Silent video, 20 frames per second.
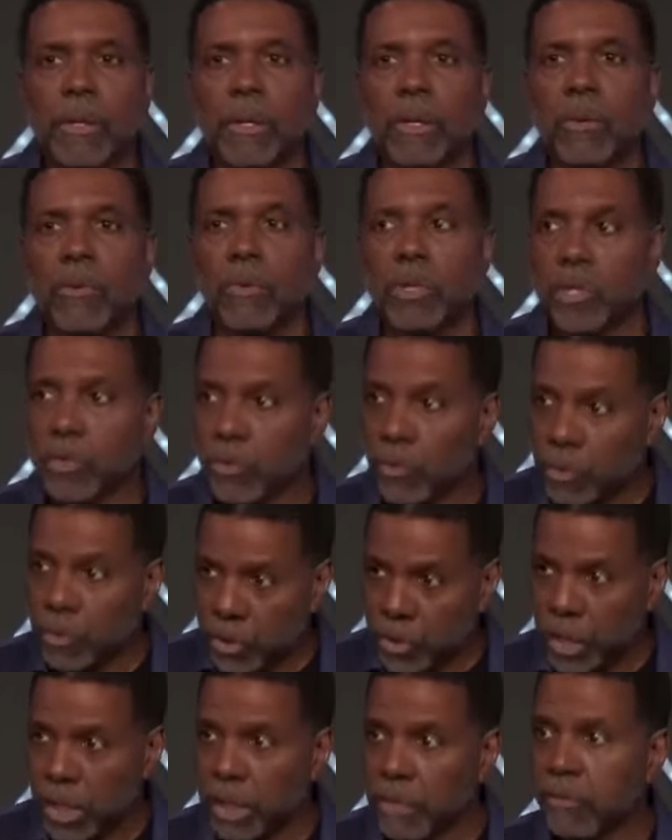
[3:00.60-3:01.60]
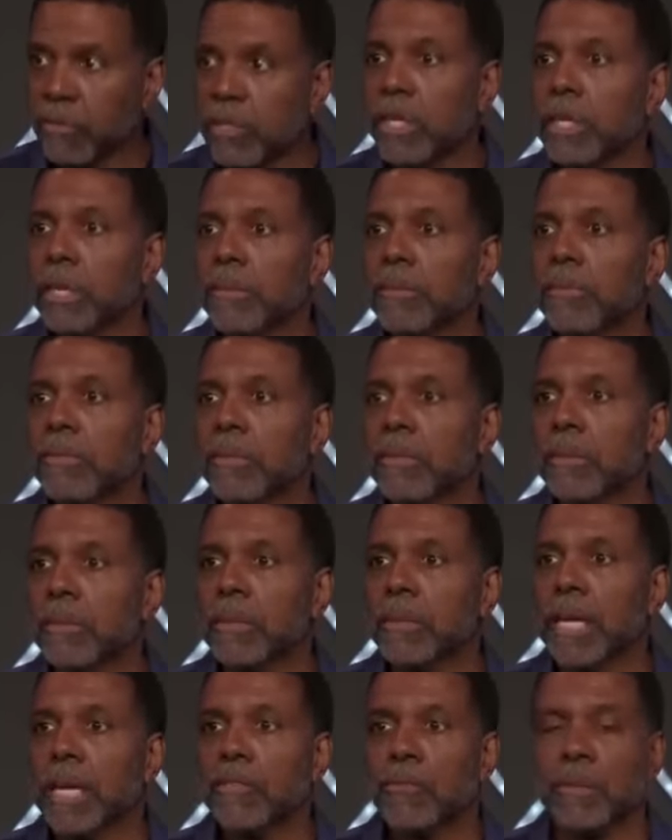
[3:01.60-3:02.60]
When you've received him,
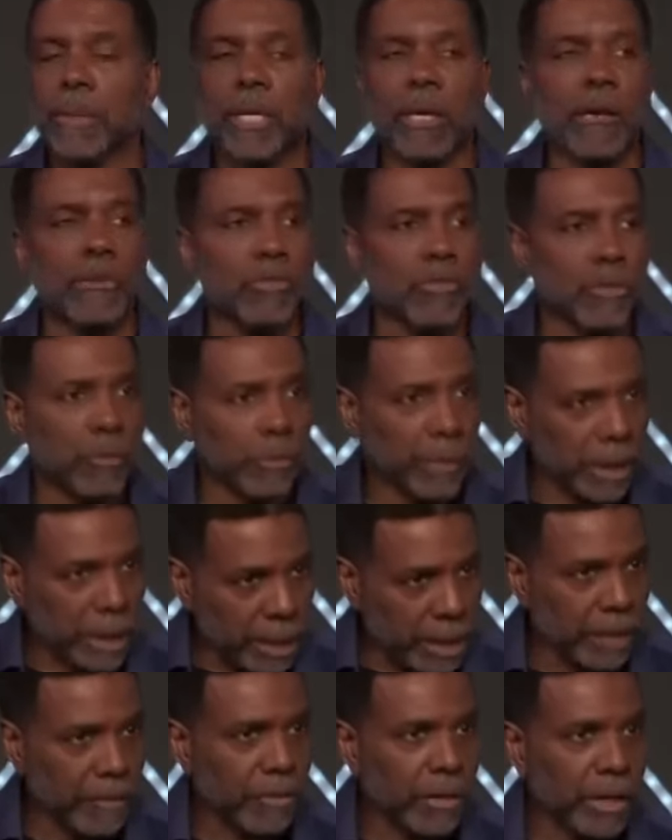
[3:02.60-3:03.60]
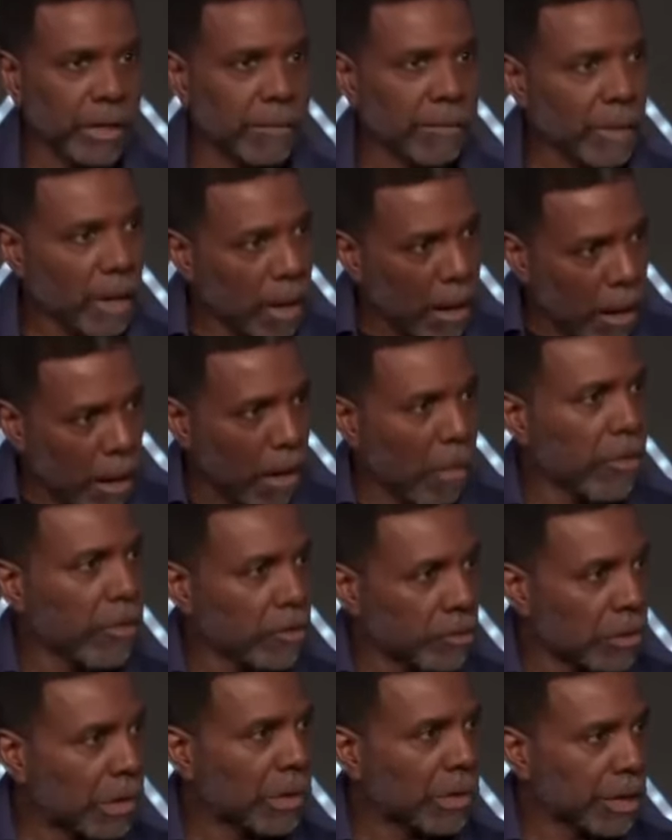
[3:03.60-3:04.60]
that's because you believed him. All
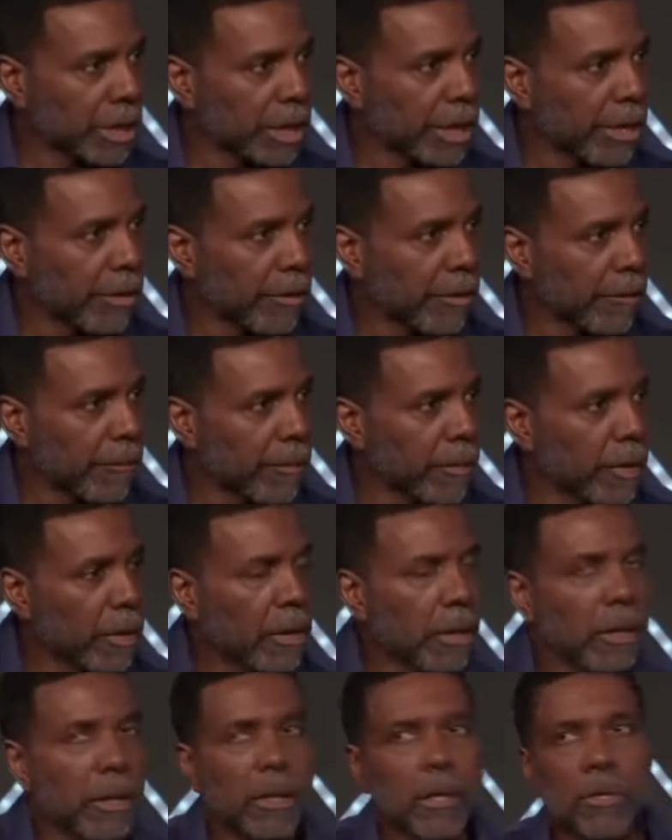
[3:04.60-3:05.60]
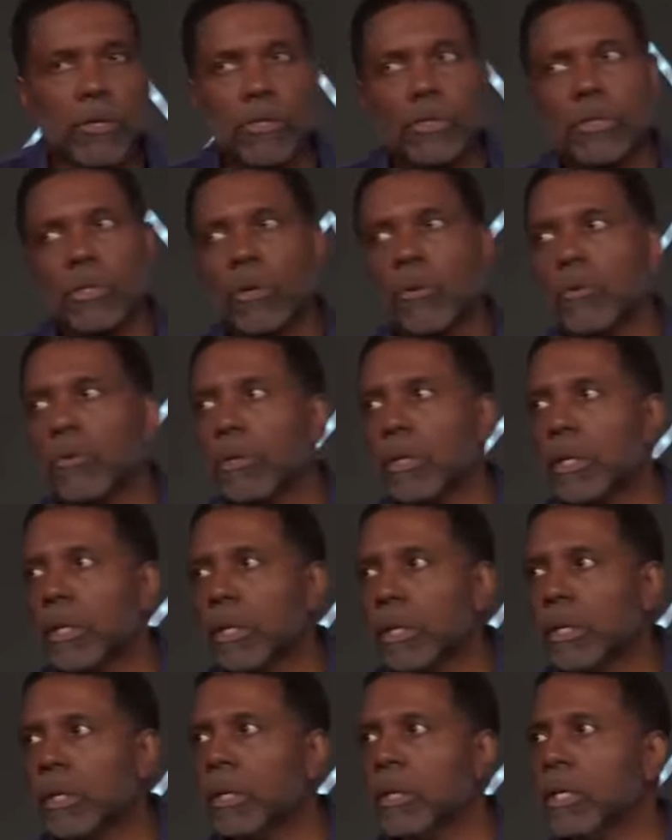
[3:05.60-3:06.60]
those go together. So
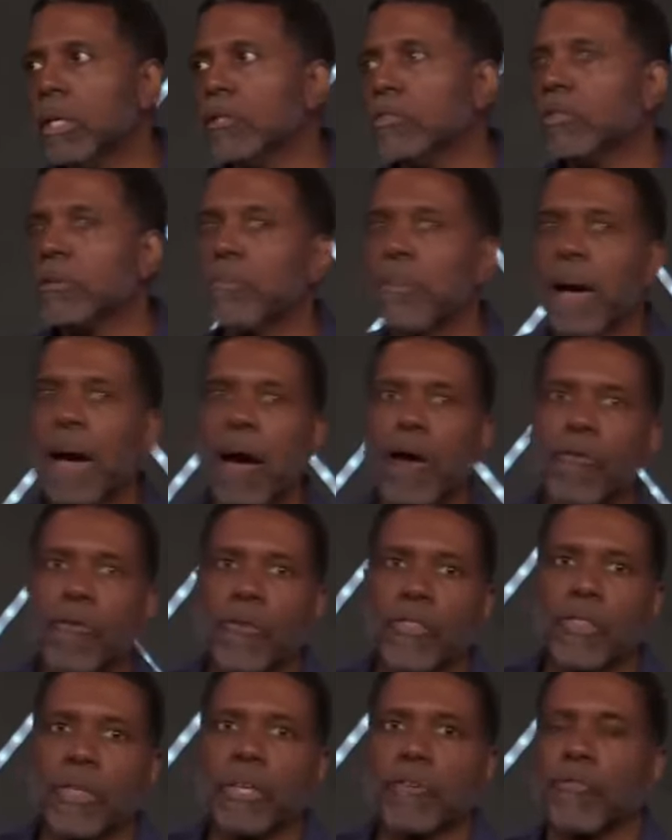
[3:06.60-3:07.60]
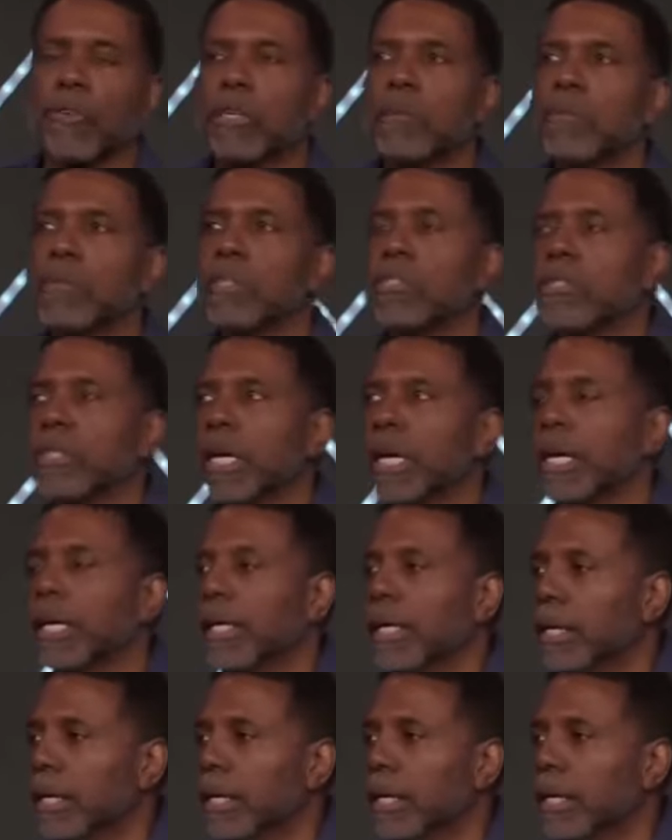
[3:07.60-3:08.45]
it's a powerful thing for him to say